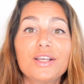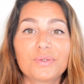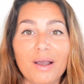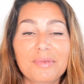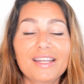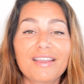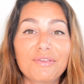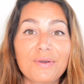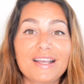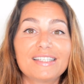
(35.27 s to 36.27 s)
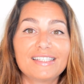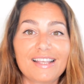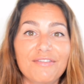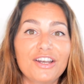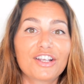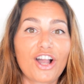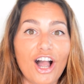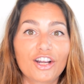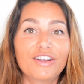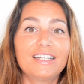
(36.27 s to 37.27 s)
So I'm going to give you guys 7
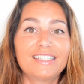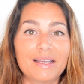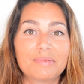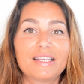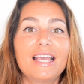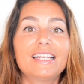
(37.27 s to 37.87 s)
concrete tips